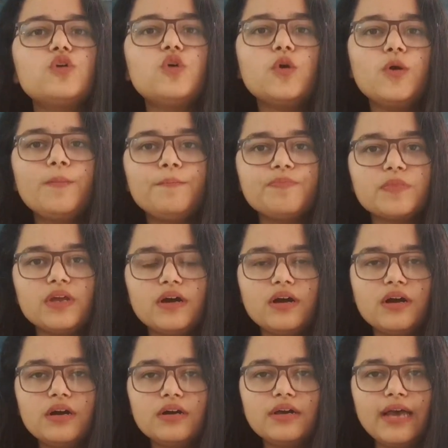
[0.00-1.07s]
So,
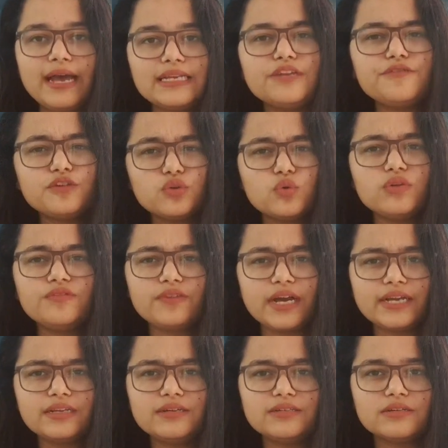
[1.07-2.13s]
and if you don't
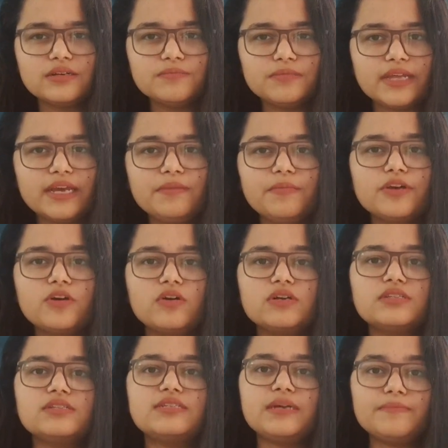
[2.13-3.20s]
find a term there,
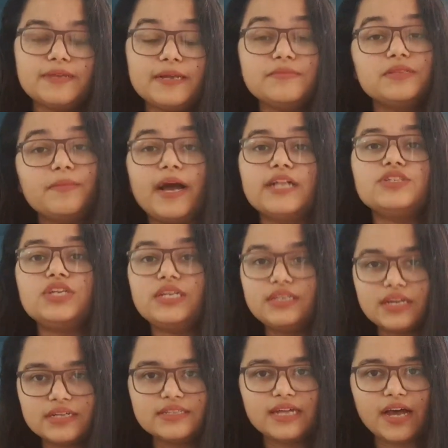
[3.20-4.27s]
because sometimes the balance
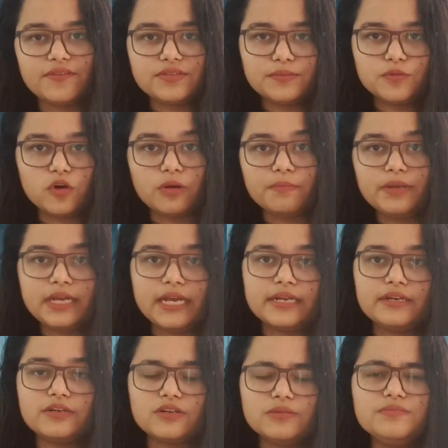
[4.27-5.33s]
sheet does have some
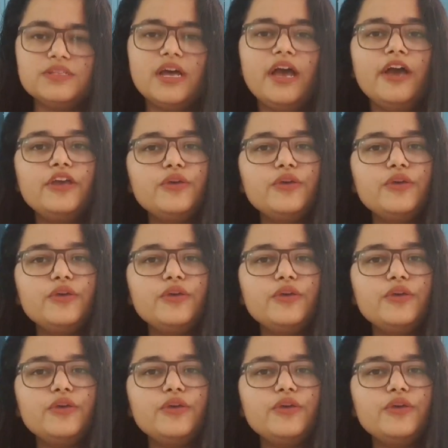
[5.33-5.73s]
complicated terms,